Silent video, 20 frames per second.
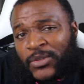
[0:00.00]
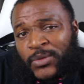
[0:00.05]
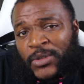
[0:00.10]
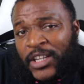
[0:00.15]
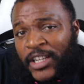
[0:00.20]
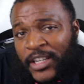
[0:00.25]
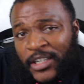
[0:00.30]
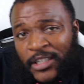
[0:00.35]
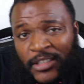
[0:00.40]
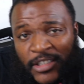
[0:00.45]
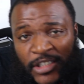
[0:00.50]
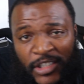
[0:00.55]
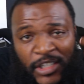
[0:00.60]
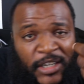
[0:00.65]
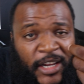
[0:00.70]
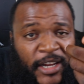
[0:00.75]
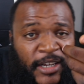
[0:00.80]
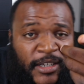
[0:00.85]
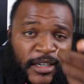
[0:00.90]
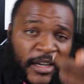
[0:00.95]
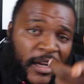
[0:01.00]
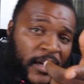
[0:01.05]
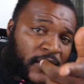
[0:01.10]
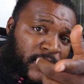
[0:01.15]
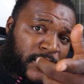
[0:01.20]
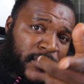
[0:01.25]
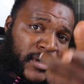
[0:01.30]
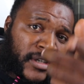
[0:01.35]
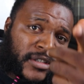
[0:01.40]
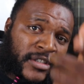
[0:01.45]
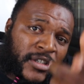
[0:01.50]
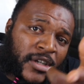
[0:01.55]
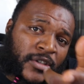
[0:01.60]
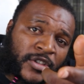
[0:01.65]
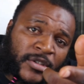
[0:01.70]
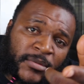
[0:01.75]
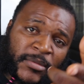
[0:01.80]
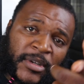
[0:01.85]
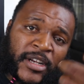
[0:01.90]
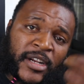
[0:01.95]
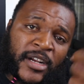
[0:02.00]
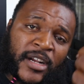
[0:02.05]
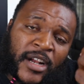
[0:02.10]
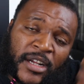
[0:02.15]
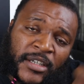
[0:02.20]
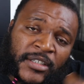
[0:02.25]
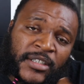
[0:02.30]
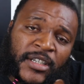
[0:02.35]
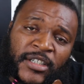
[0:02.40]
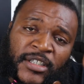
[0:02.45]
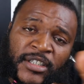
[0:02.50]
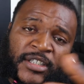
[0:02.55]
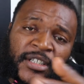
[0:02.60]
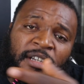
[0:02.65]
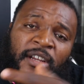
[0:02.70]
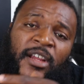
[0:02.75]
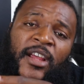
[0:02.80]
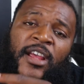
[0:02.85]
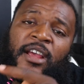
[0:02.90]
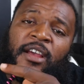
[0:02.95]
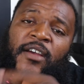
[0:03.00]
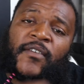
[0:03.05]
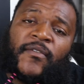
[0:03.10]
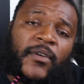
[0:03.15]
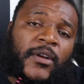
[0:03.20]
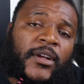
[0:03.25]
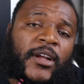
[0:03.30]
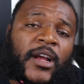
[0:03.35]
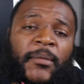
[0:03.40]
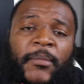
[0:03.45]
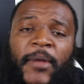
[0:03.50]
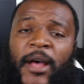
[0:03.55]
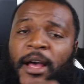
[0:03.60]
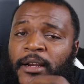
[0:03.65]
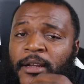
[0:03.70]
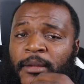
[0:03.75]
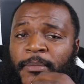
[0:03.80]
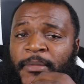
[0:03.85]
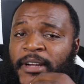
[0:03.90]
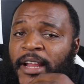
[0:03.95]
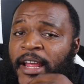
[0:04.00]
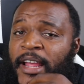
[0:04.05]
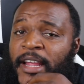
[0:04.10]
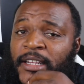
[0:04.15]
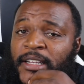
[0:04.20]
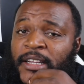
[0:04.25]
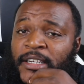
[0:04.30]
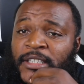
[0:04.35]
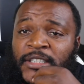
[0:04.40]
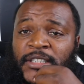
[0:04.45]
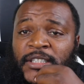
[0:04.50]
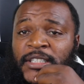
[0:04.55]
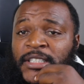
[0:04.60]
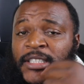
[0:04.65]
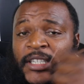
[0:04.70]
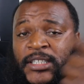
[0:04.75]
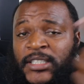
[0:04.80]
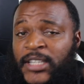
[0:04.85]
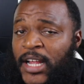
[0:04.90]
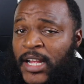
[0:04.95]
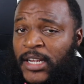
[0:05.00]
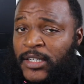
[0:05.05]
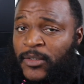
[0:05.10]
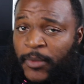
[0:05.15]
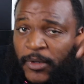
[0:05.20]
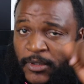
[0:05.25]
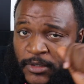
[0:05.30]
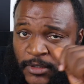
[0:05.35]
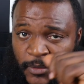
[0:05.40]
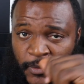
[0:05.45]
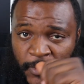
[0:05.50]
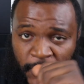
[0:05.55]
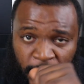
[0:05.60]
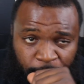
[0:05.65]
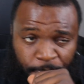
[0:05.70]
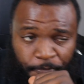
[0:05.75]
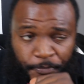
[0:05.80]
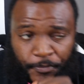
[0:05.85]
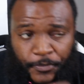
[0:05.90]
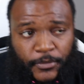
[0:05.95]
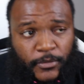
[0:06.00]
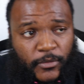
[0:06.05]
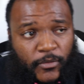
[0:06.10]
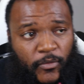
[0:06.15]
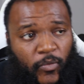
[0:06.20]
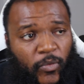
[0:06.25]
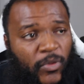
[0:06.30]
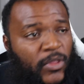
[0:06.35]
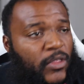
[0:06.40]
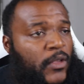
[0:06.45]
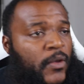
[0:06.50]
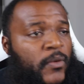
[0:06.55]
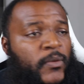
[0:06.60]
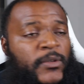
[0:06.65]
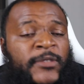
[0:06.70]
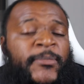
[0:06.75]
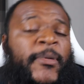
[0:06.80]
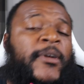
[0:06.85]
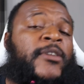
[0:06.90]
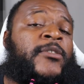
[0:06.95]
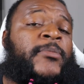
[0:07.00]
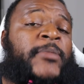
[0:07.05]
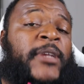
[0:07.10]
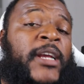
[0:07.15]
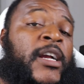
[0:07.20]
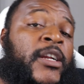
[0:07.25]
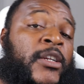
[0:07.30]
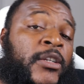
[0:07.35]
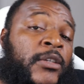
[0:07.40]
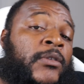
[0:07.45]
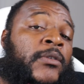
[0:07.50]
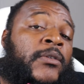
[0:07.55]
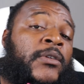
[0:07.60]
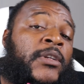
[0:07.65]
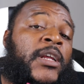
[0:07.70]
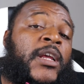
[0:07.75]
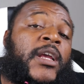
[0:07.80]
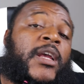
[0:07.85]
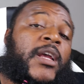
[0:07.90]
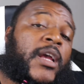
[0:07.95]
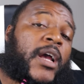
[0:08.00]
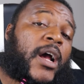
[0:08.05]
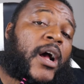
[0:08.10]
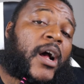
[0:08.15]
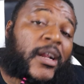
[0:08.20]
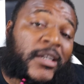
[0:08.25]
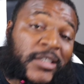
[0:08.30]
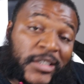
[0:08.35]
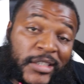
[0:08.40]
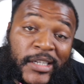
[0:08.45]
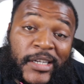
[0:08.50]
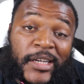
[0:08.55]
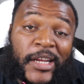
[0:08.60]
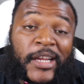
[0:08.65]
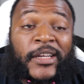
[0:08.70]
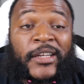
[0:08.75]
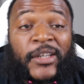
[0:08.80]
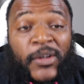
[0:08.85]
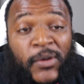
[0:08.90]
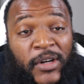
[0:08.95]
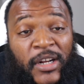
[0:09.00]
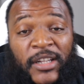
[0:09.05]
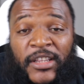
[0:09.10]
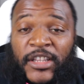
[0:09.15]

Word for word: we let shit like the government and social media and all this other shit fuck our mind up and I hate that shit because that's not how it's supposed to be. We supposed to be out here doing our shit and doing our